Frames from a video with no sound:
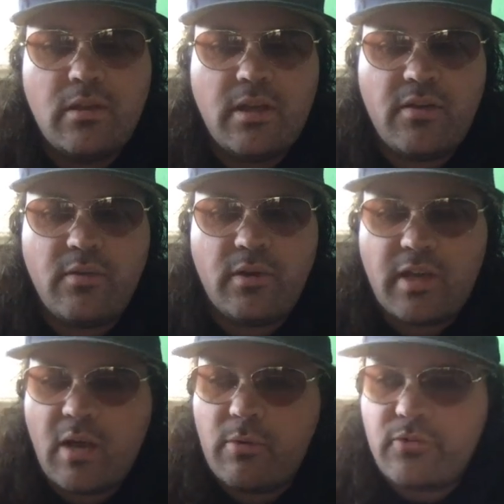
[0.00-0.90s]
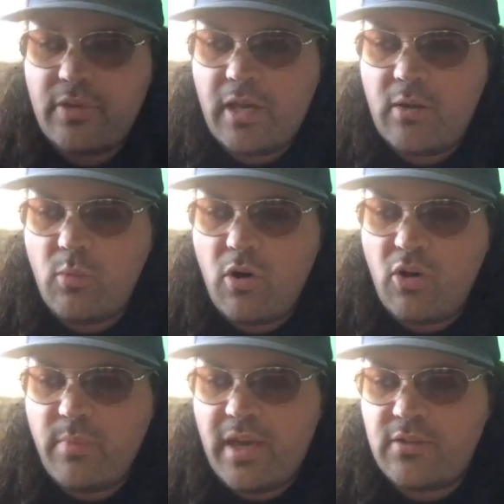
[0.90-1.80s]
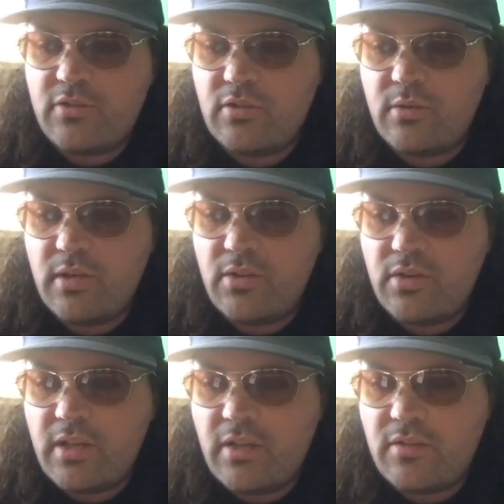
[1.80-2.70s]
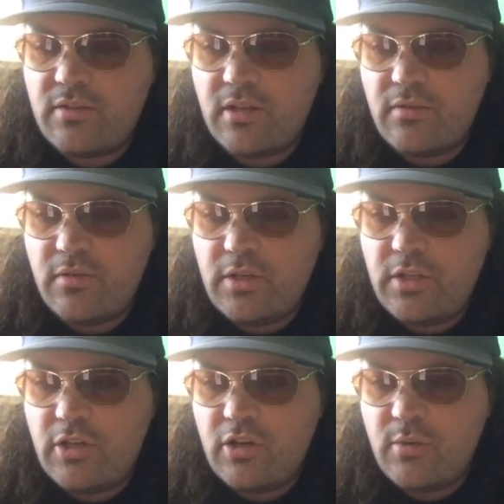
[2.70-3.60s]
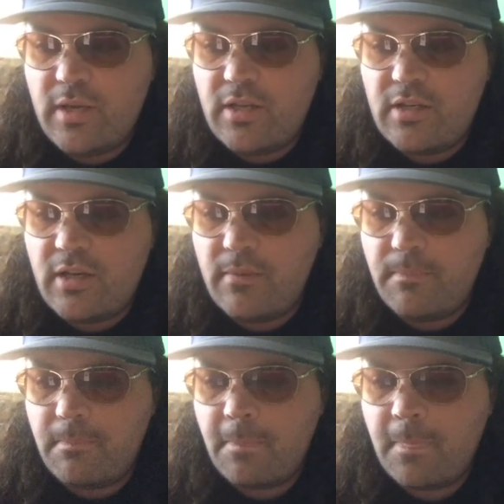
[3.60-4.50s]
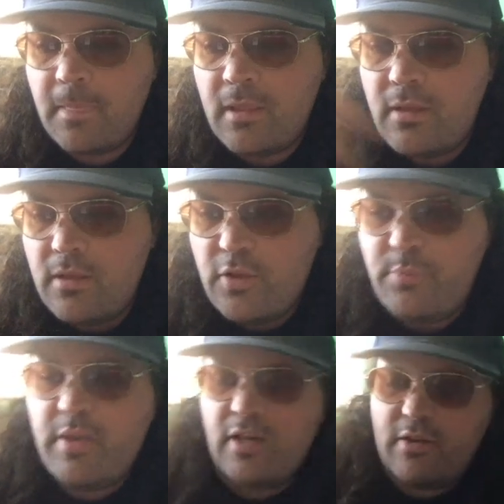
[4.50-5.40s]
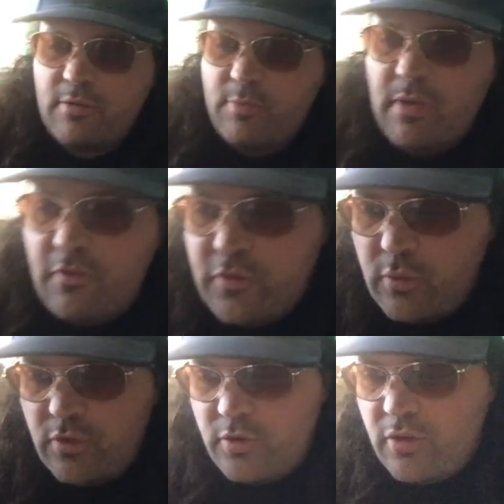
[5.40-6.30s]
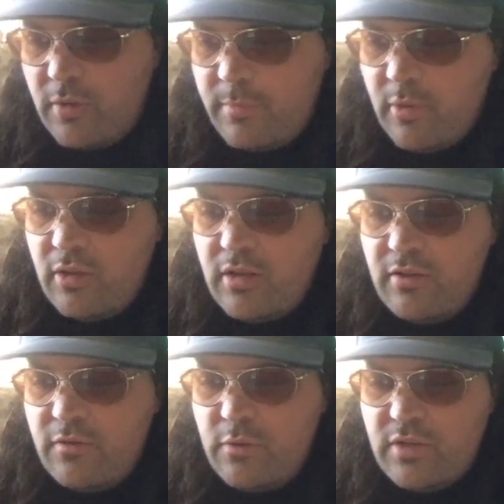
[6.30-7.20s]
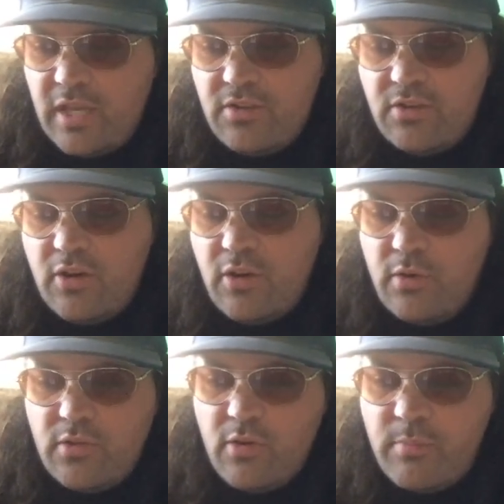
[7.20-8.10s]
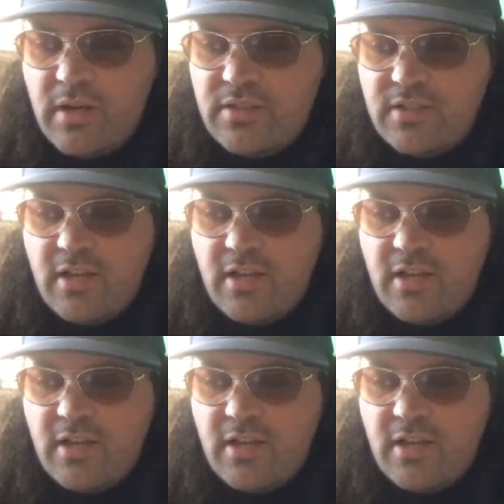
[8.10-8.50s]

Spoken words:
Hey everyone, I'm Kyle once again, and welcome back to the next video. And it's been a few. It's only a few days ago though, but